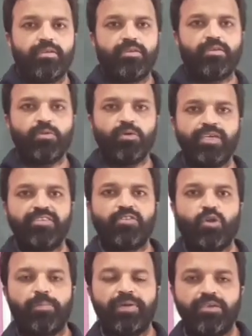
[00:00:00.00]
Today's
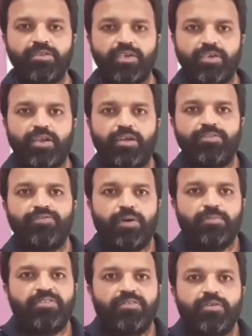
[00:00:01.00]
topic is jet
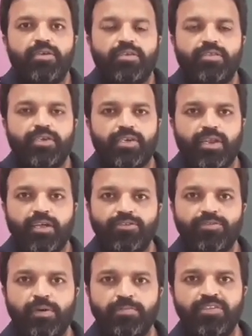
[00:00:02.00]
transforms. Jet
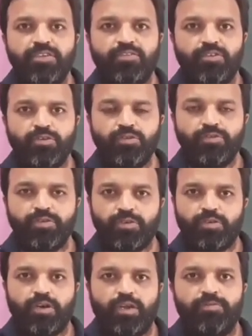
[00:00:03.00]
transforms is used
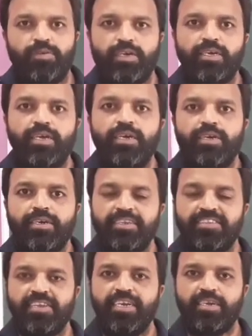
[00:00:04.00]
to convert
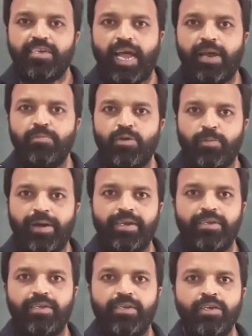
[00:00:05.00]
discrete time
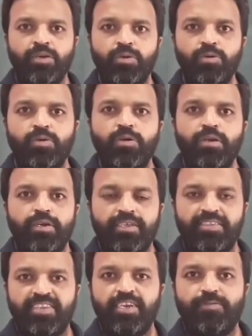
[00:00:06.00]
domain into
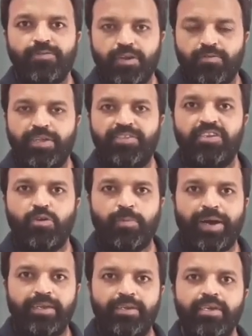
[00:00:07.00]
discrete frequency
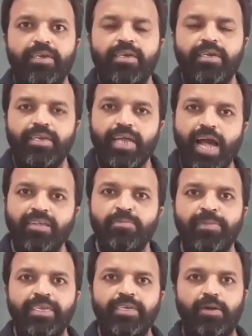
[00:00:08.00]
domain. It
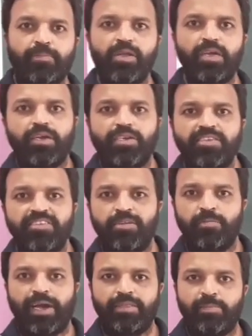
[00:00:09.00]
has many applications
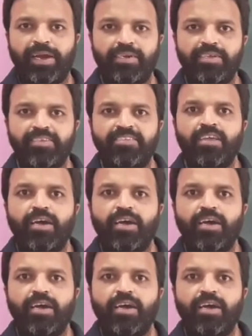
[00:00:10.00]
in mathematics